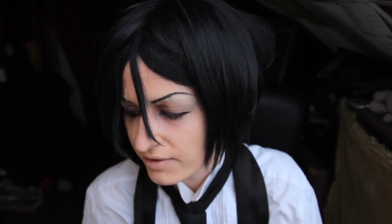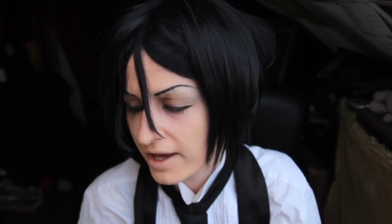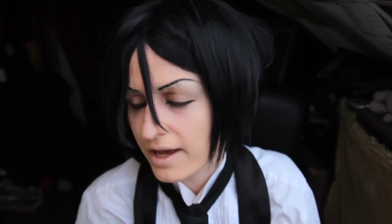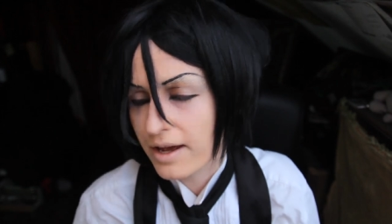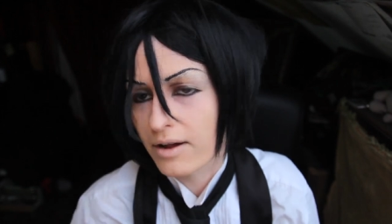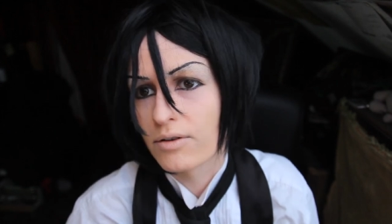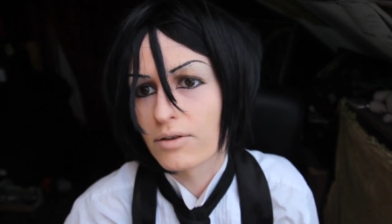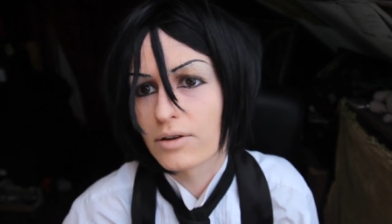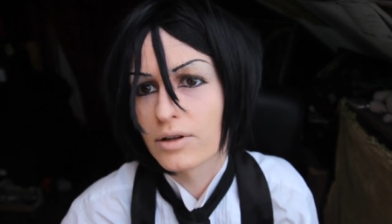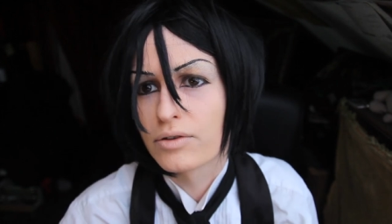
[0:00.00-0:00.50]
of
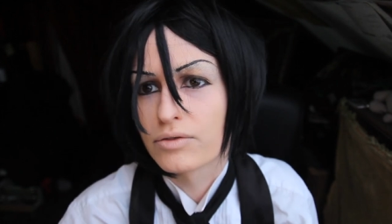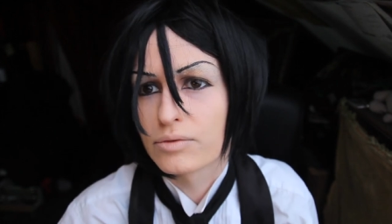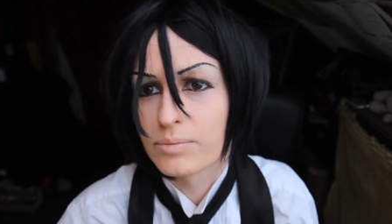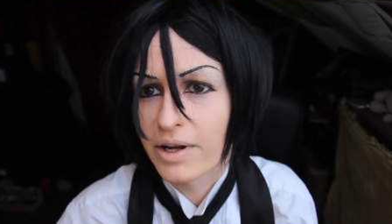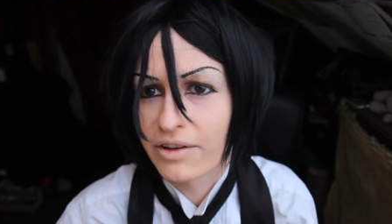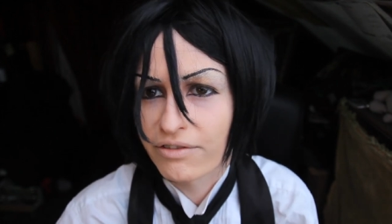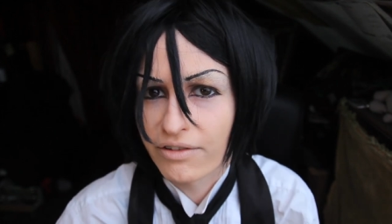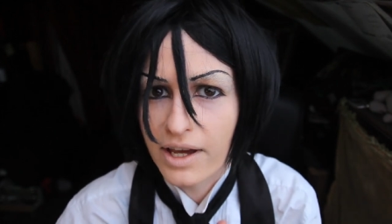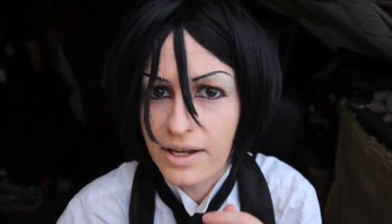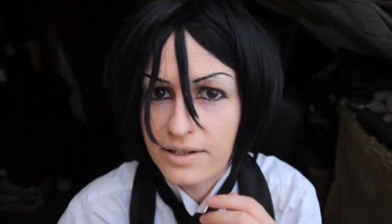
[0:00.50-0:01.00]
hair all over
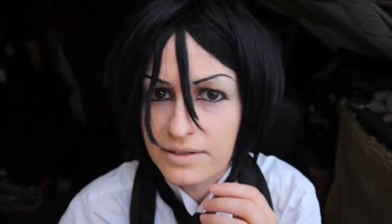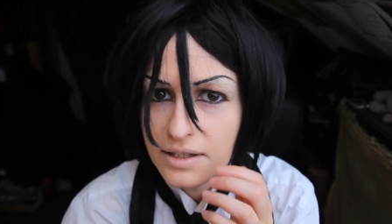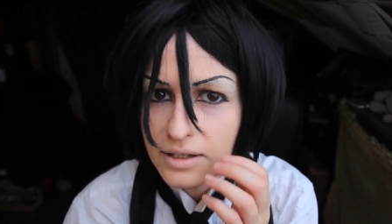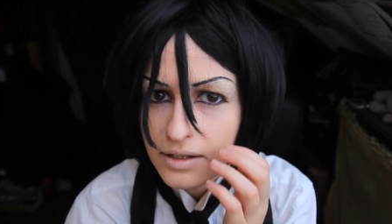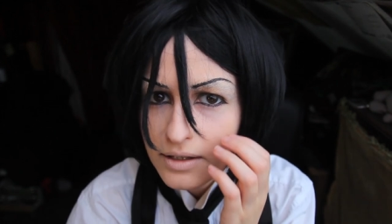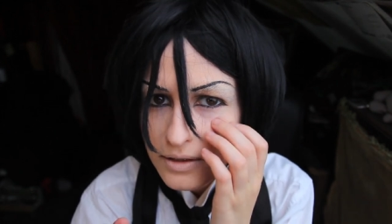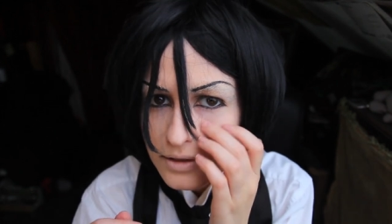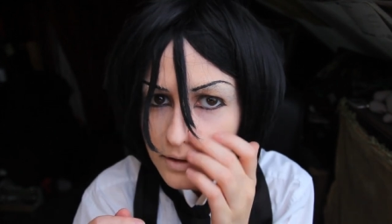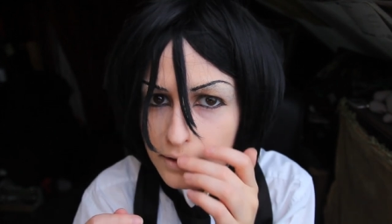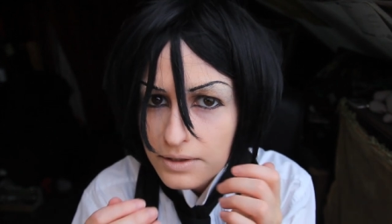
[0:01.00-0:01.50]
my face.
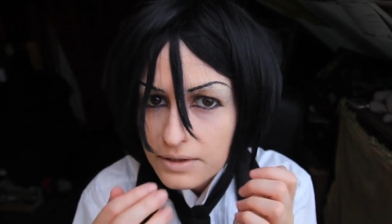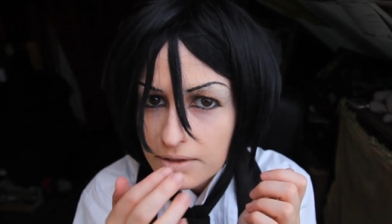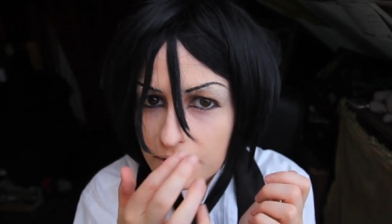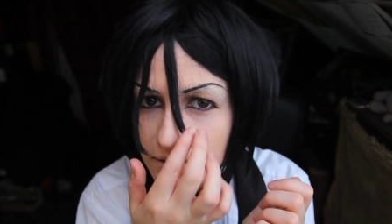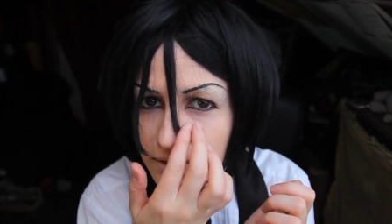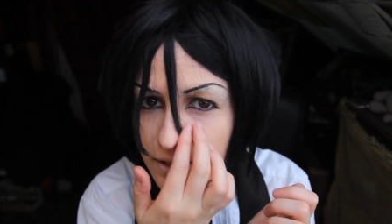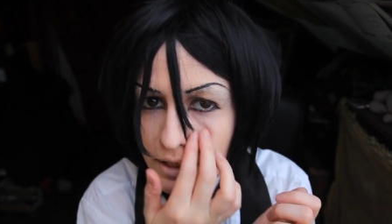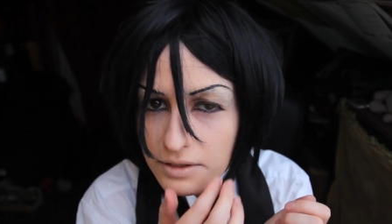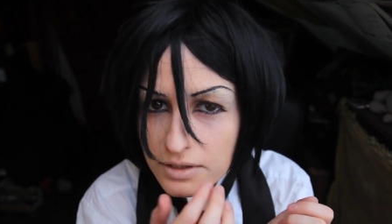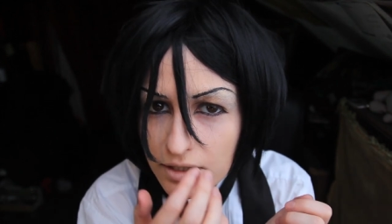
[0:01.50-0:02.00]

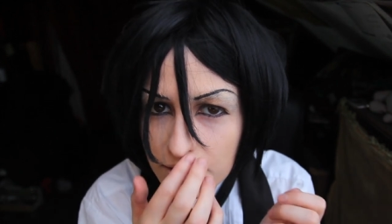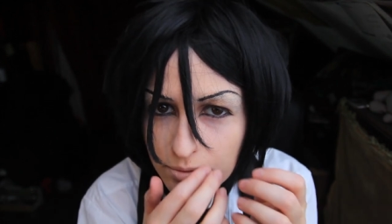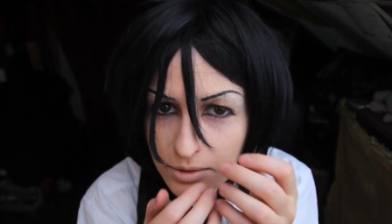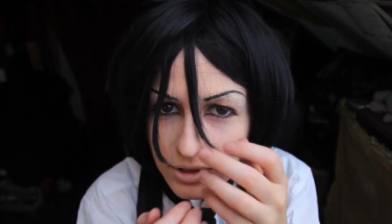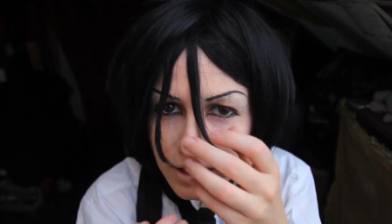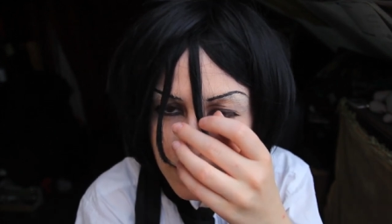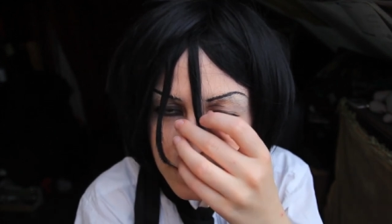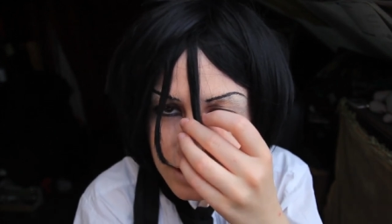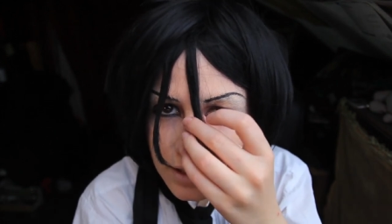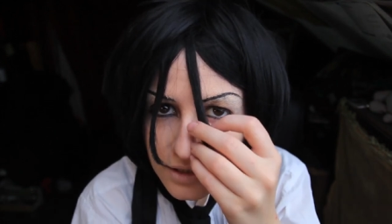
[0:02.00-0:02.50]
That's just
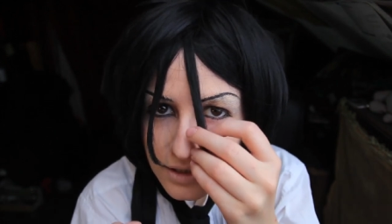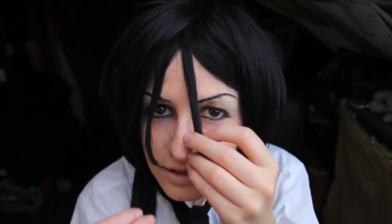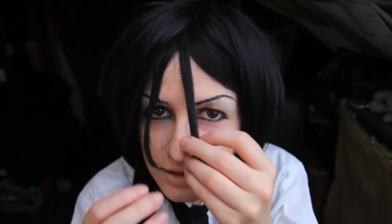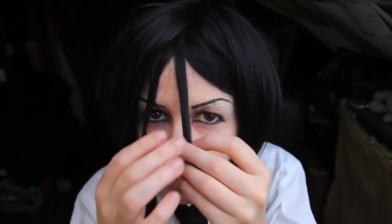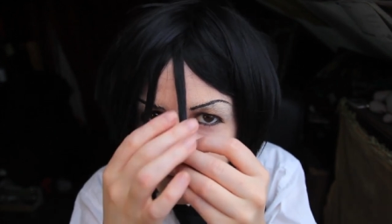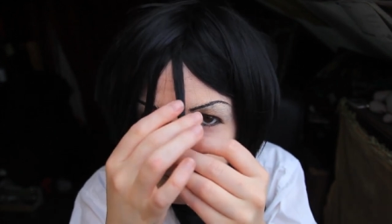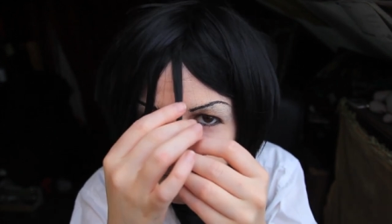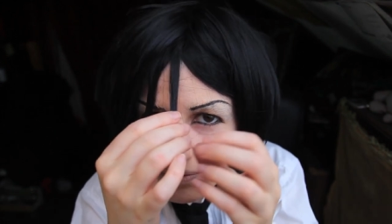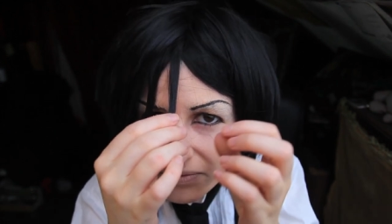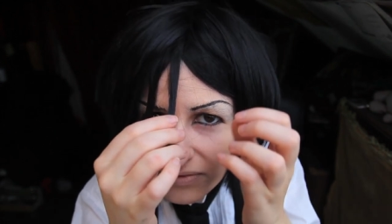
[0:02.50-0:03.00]
what I needed.